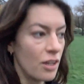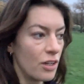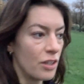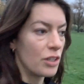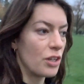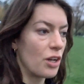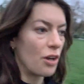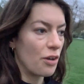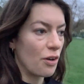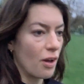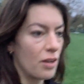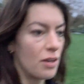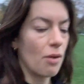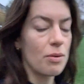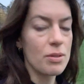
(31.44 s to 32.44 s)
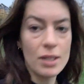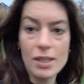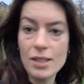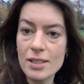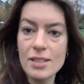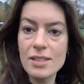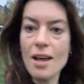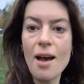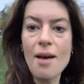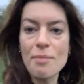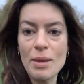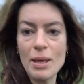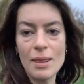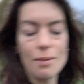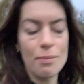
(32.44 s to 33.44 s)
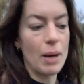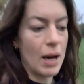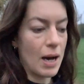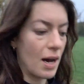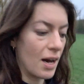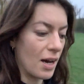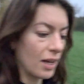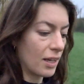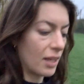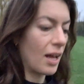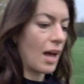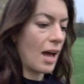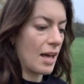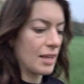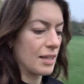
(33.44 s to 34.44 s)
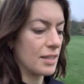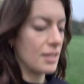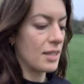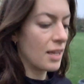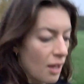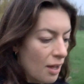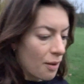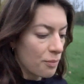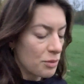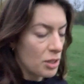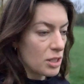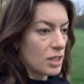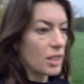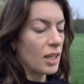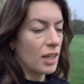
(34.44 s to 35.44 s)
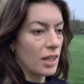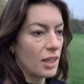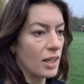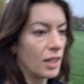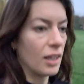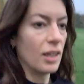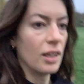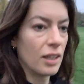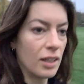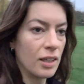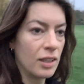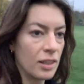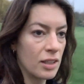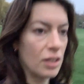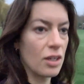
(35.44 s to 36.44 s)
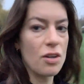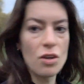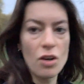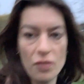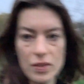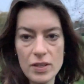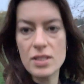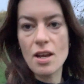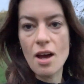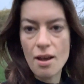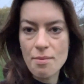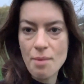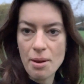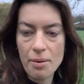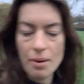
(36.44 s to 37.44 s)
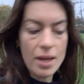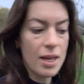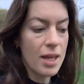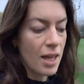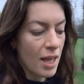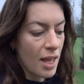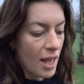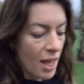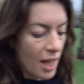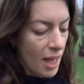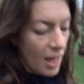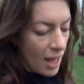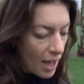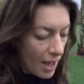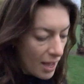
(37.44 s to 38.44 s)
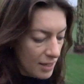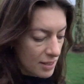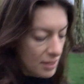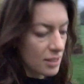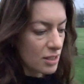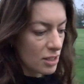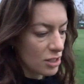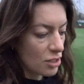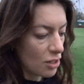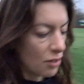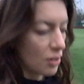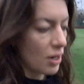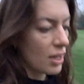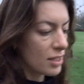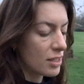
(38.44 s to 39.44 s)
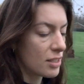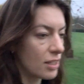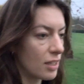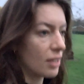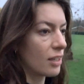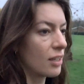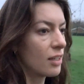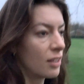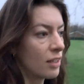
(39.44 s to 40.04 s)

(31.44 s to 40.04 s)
You know, no one's gonna disturb me in the park, and I'm just gonna, you know, not at this time anyway. And it's just so nice to,